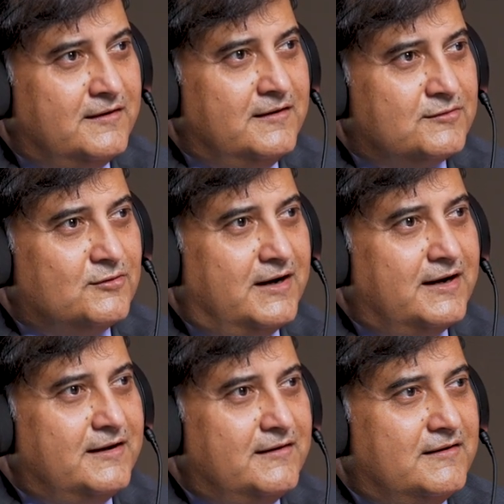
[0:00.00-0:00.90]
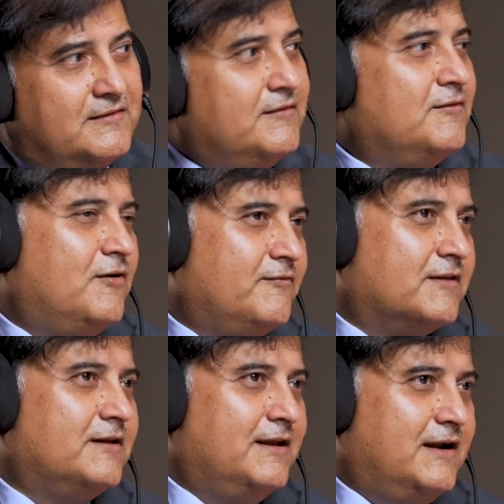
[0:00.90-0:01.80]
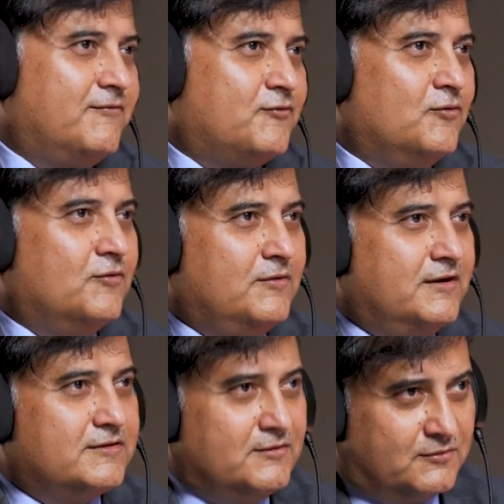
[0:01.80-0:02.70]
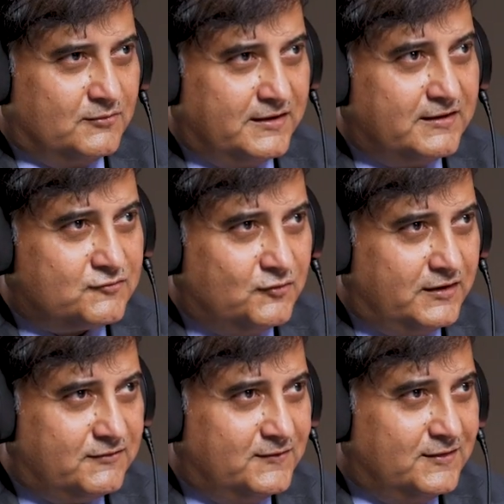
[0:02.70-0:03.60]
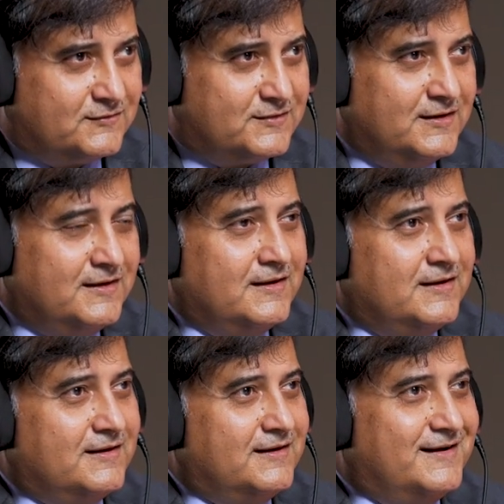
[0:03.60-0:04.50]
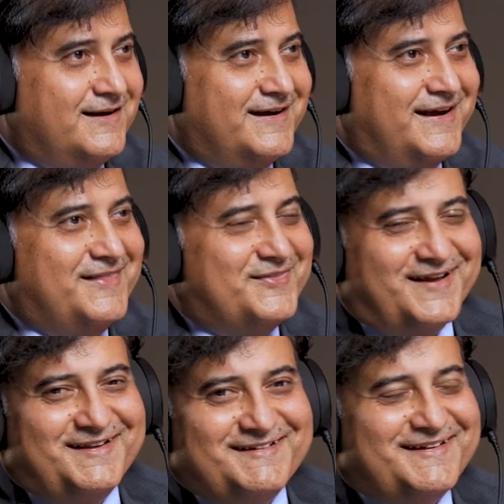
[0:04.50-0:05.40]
Yeah. So obviously I'll have to listen to their stories first. And then